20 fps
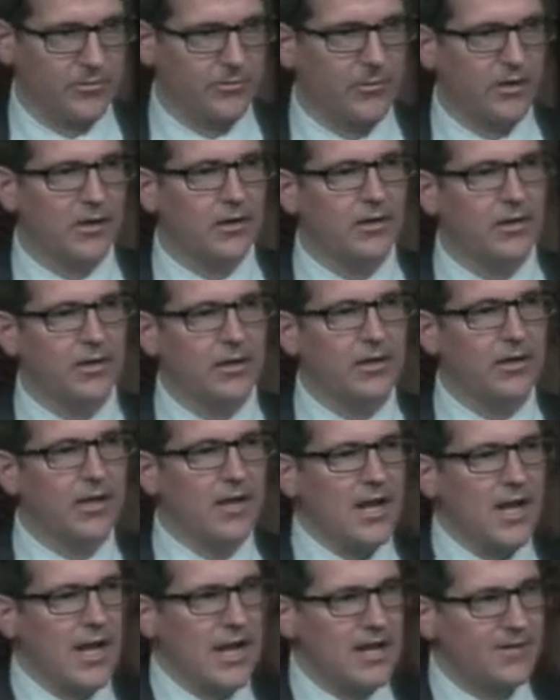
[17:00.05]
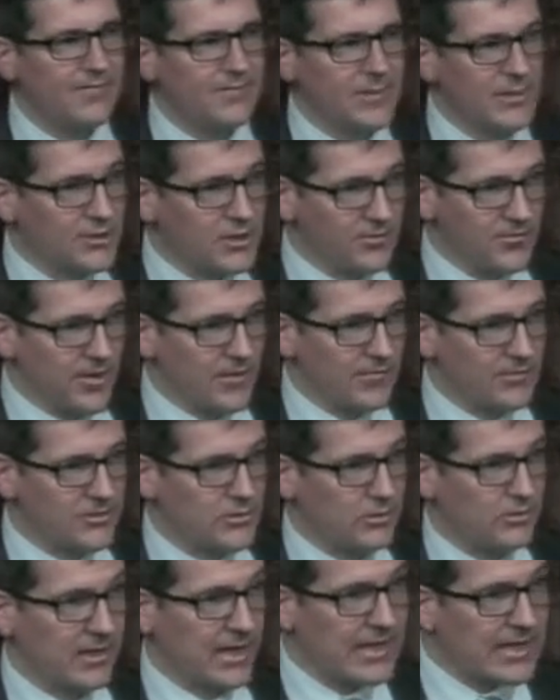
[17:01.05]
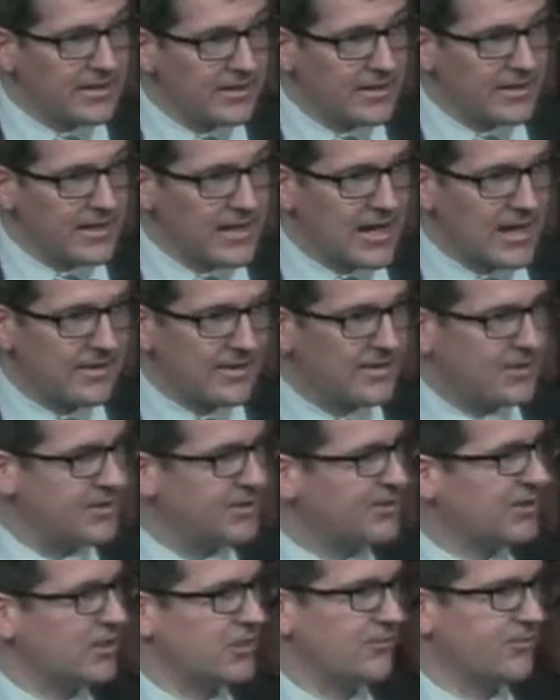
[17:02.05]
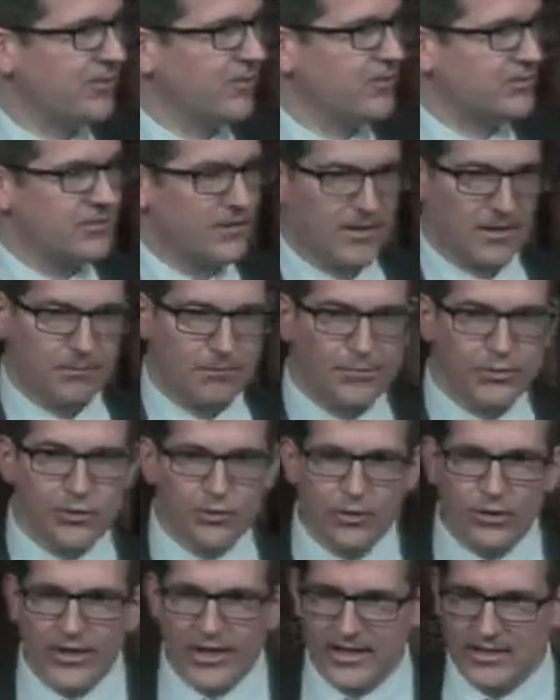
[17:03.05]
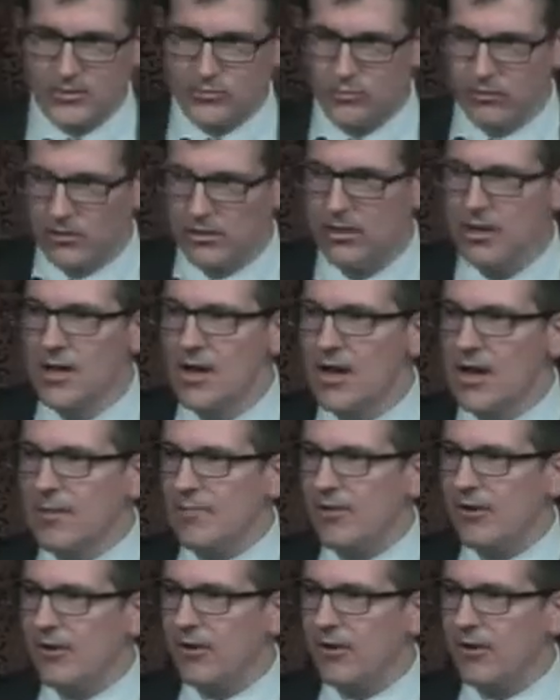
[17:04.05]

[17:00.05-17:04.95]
market. And especially if you haven't sold anything yet, this just feels like pure guesswork. But